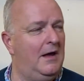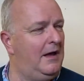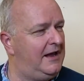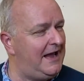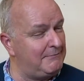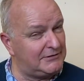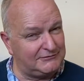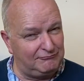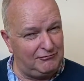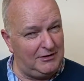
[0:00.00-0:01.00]
He came
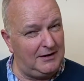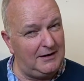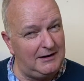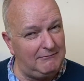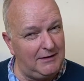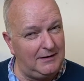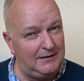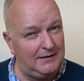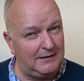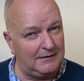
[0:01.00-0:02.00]
across really, really
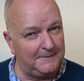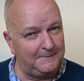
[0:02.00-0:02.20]
good.